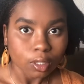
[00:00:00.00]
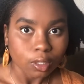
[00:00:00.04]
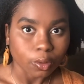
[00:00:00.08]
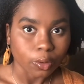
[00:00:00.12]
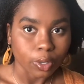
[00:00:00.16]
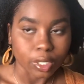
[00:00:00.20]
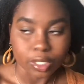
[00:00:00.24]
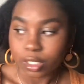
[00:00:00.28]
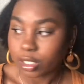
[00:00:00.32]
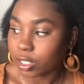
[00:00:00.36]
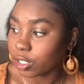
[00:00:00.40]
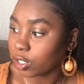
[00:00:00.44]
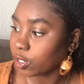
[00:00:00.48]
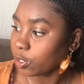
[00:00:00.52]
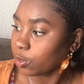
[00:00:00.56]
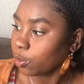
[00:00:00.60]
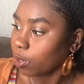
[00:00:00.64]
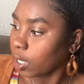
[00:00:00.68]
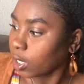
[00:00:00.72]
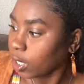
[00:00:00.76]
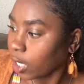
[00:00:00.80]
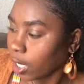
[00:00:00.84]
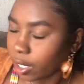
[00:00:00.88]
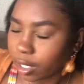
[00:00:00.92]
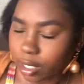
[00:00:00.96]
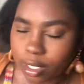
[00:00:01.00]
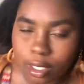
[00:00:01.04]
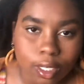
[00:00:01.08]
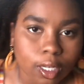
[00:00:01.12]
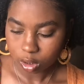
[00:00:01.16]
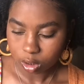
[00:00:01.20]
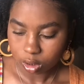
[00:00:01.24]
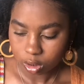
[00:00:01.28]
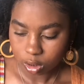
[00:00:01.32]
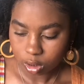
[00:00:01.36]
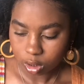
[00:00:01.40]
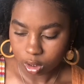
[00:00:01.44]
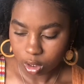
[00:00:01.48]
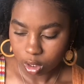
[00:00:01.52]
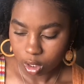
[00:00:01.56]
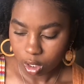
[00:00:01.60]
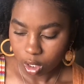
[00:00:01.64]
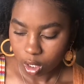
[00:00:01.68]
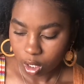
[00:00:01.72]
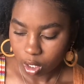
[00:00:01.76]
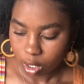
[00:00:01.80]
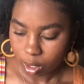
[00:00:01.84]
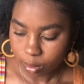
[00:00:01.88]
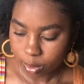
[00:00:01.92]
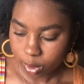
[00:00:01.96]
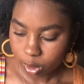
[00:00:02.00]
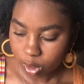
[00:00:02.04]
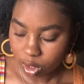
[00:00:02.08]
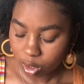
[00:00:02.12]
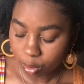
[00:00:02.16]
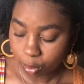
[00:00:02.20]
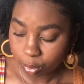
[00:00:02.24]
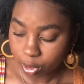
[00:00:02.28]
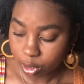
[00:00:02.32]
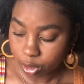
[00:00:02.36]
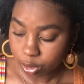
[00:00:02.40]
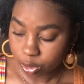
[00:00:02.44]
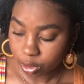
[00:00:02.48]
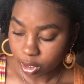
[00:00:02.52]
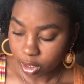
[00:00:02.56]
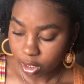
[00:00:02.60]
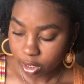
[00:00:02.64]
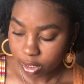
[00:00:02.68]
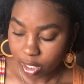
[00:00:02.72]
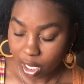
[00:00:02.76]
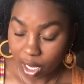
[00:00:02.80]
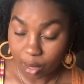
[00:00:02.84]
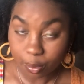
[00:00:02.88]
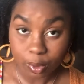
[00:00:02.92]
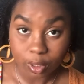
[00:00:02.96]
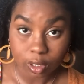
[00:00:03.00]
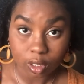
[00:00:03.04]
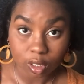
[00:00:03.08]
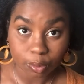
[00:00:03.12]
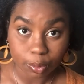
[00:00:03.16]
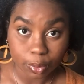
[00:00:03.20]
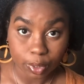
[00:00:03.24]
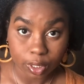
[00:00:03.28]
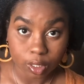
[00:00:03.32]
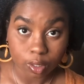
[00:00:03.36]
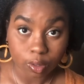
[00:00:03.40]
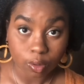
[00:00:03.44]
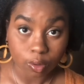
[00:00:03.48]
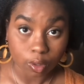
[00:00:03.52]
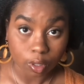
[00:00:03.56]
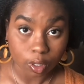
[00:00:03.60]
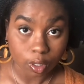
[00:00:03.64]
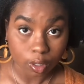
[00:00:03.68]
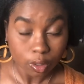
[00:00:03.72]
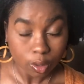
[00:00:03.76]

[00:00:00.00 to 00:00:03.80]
question is, do I like it? I'm just gonna blow dry the top a little bit on